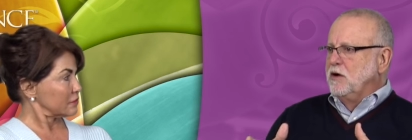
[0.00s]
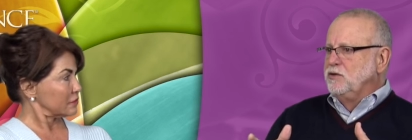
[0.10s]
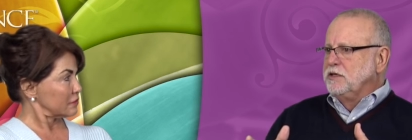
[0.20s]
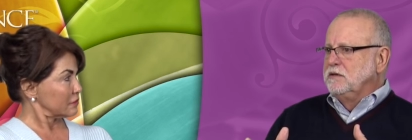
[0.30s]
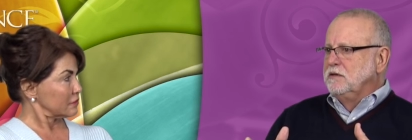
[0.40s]

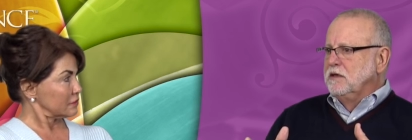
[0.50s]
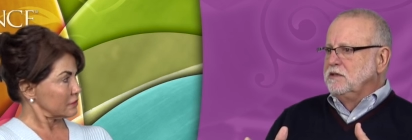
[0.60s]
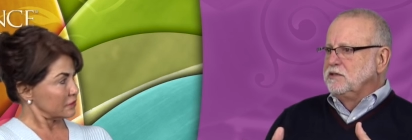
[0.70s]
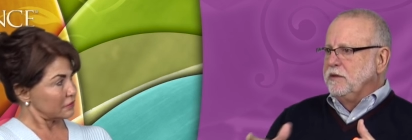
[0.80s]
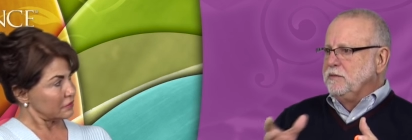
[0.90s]
Speaker 1: emotion,
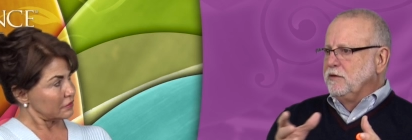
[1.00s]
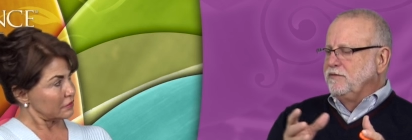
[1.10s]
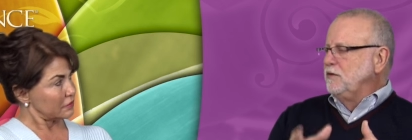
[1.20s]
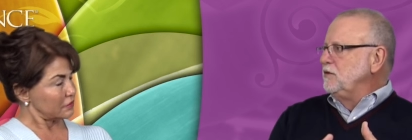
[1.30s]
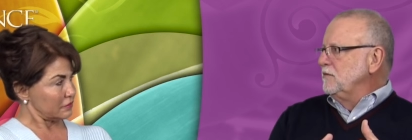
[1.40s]
somebody
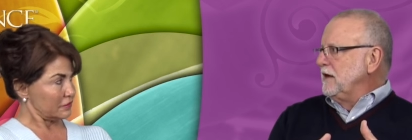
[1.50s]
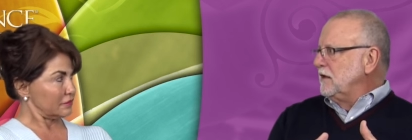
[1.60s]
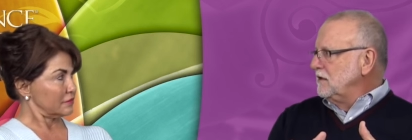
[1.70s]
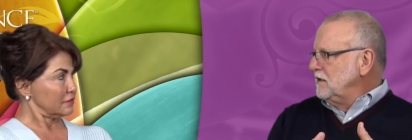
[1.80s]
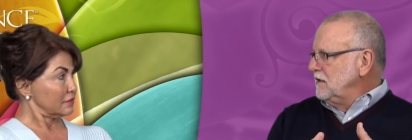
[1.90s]
put food in your
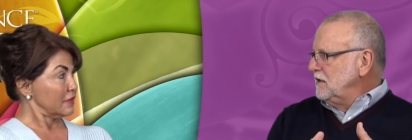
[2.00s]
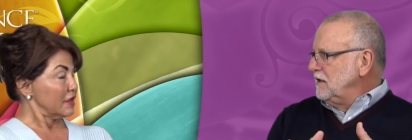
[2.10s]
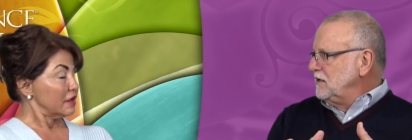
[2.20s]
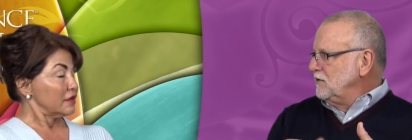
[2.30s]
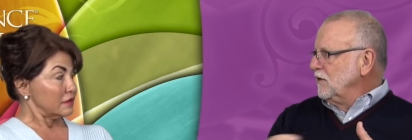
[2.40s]
mouth,
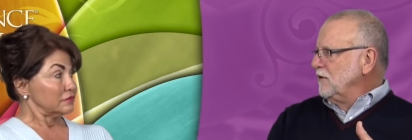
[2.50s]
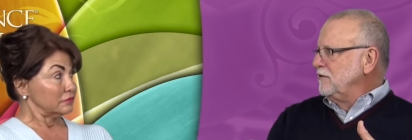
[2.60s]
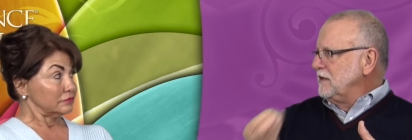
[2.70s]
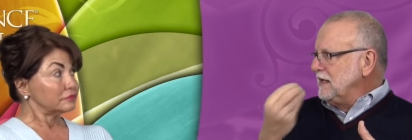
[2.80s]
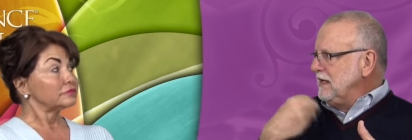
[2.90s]
and you
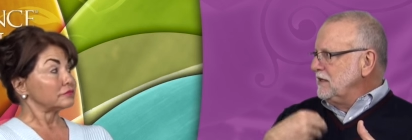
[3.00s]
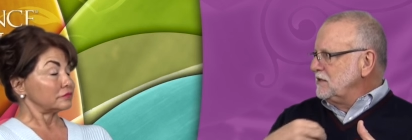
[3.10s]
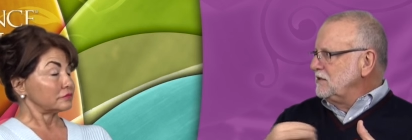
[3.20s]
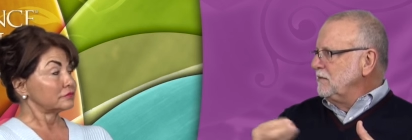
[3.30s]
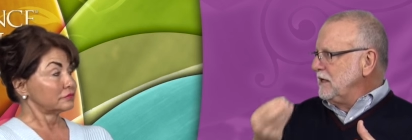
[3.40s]
learn to
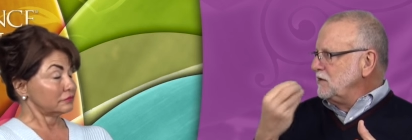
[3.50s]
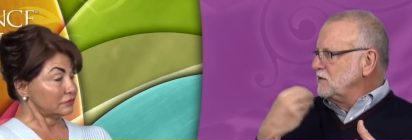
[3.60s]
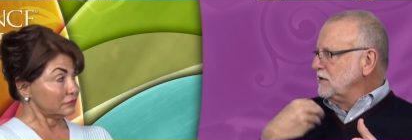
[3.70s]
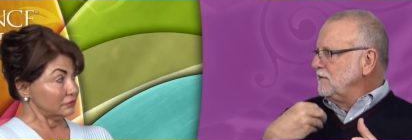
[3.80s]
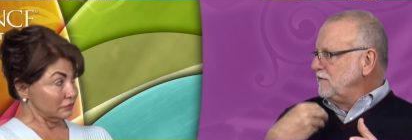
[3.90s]
eat to make
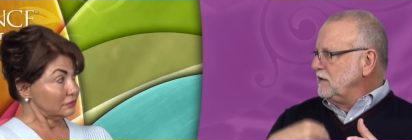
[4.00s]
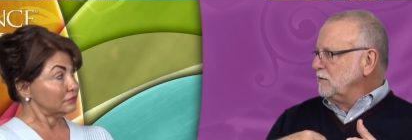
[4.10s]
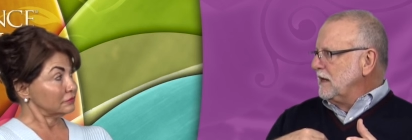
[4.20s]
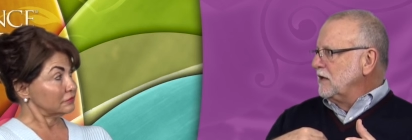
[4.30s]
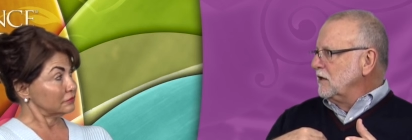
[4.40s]
yourself
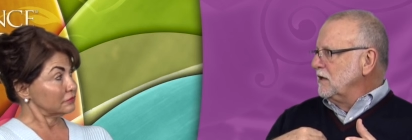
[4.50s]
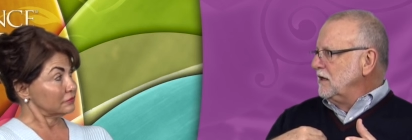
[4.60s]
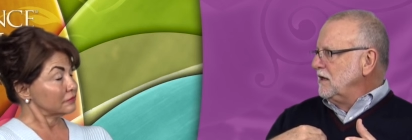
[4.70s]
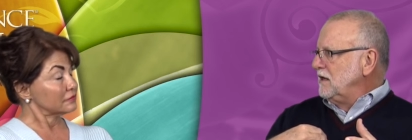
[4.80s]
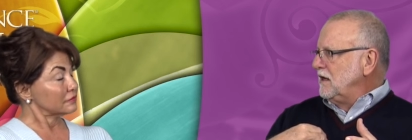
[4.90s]
feel better.
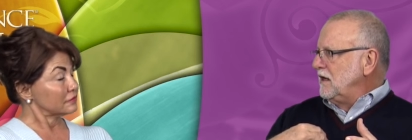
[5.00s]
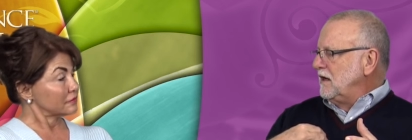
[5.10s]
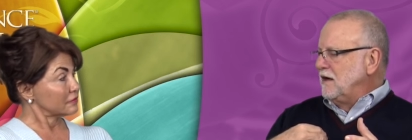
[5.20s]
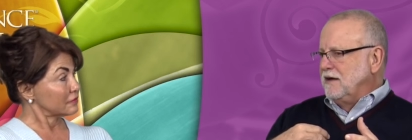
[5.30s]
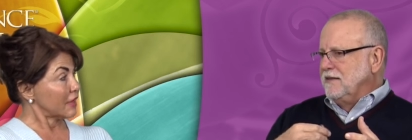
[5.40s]
Mm-hmm
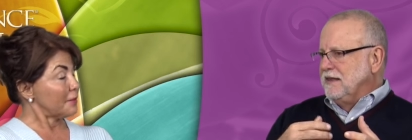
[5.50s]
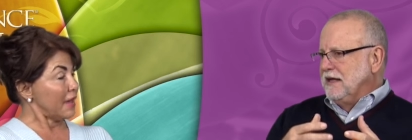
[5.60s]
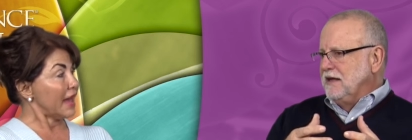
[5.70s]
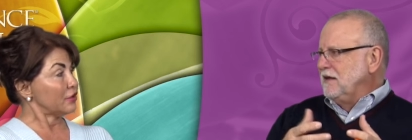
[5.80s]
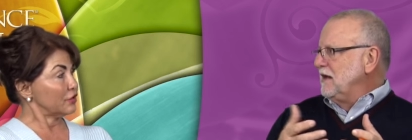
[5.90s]
uh,
Speaker 2: a
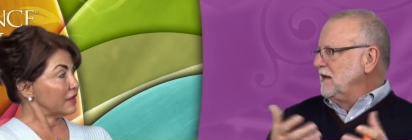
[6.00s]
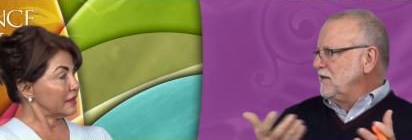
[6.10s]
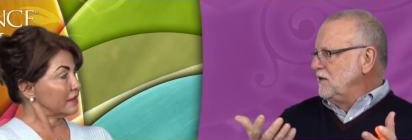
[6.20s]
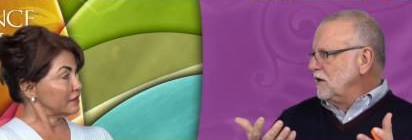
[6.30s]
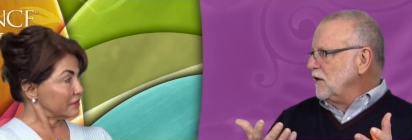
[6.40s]

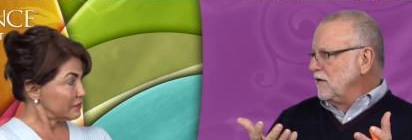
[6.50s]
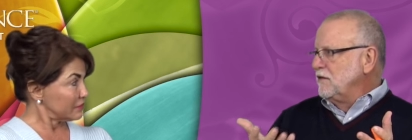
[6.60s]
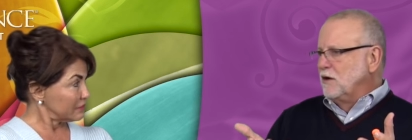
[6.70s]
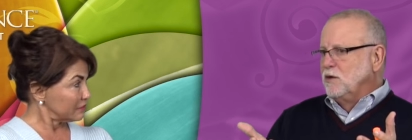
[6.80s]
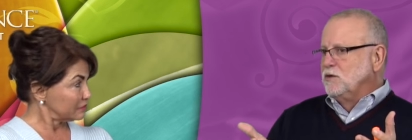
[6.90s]
patterning. There
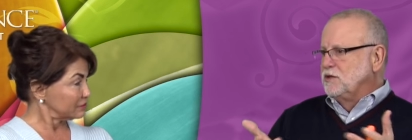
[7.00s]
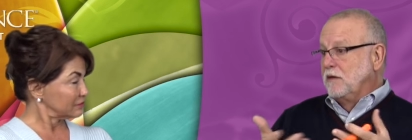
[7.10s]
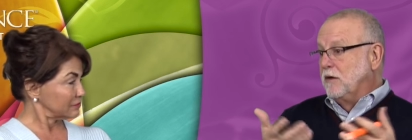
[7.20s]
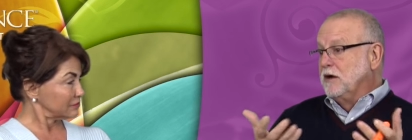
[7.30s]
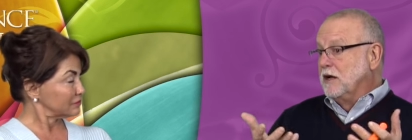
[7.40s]
Speaker 1: are those
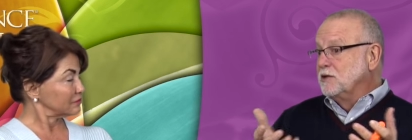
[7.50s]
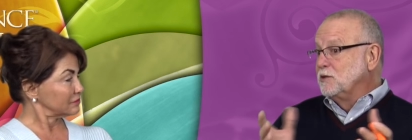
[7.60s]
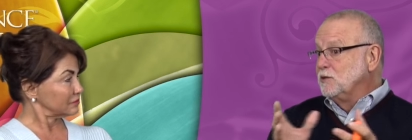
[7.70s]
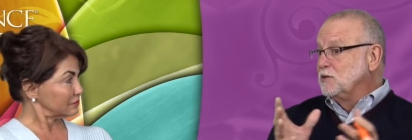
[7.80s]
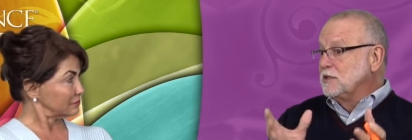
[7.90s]
among
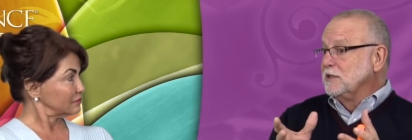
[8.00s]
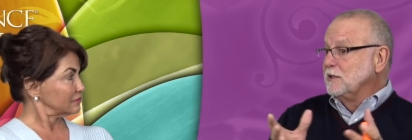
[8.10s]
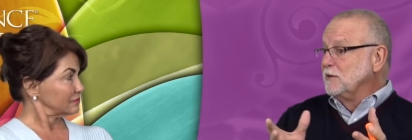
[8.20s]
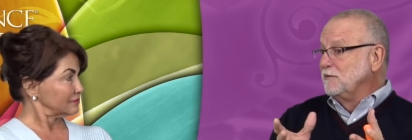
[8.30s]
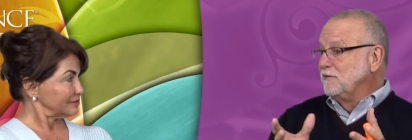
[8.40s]
us who
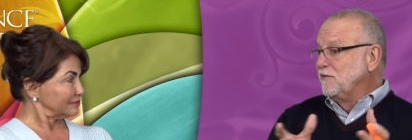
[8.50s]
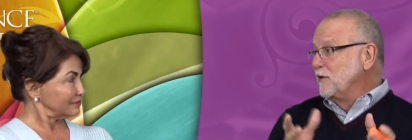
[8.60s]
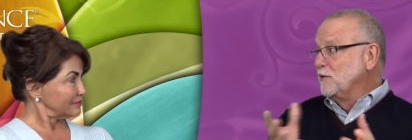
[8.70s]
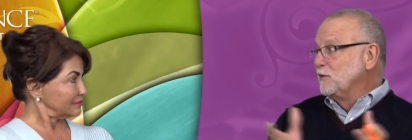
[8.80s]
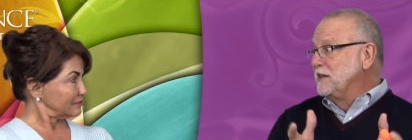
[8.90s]
still
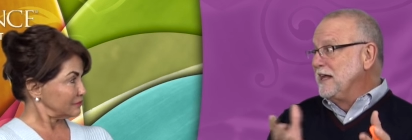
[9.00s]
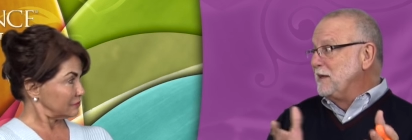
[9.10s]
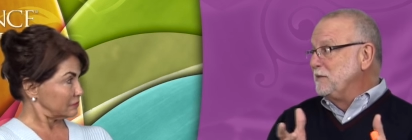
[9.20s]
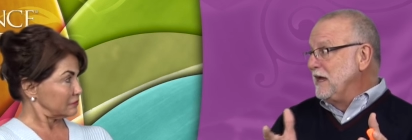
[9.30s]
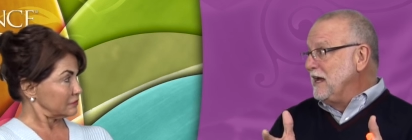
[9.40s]
flirt with
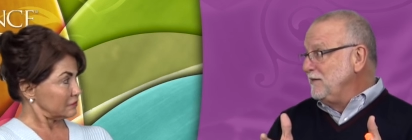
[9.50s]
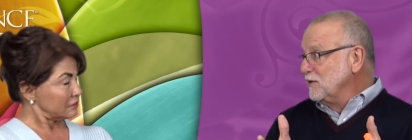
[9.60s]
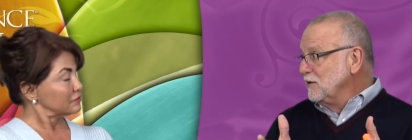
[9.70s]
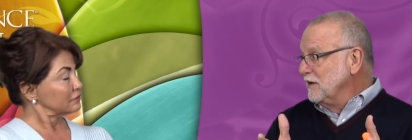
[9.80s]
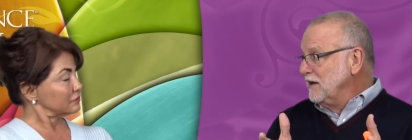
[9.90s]
that
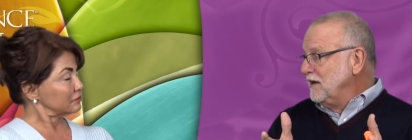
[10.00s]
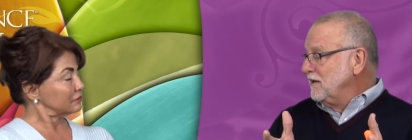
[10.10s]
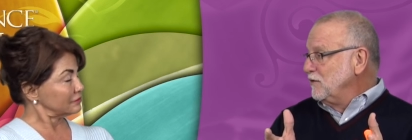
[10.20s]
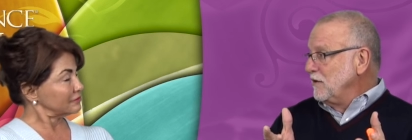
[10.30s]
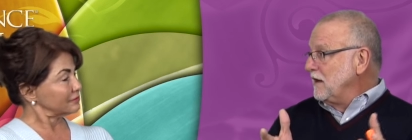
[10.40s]
behavior
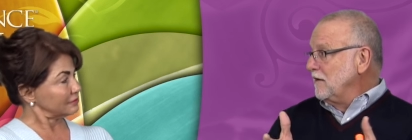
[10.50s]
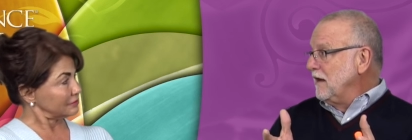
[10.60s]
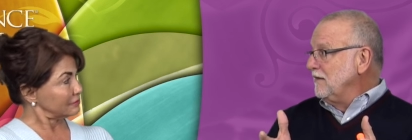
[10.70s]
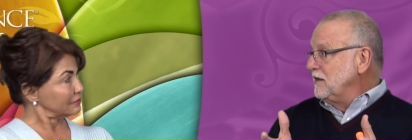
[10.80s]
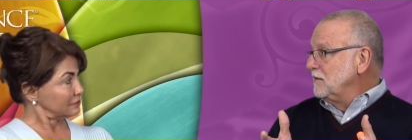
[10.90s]
mm-hmm. throughout
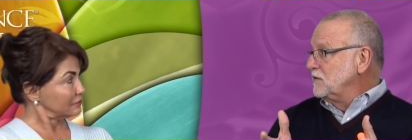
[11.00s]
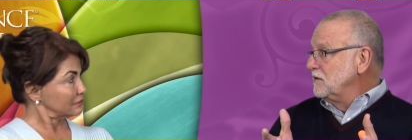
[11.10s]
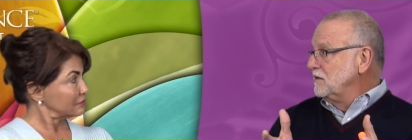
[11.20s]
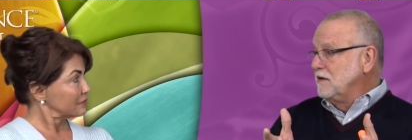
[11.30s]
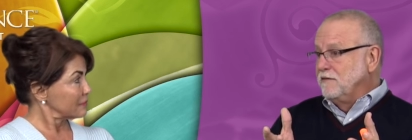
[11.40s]
our
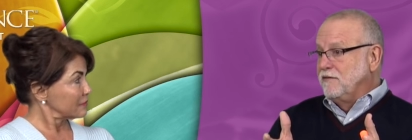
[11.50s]
lifetimes. You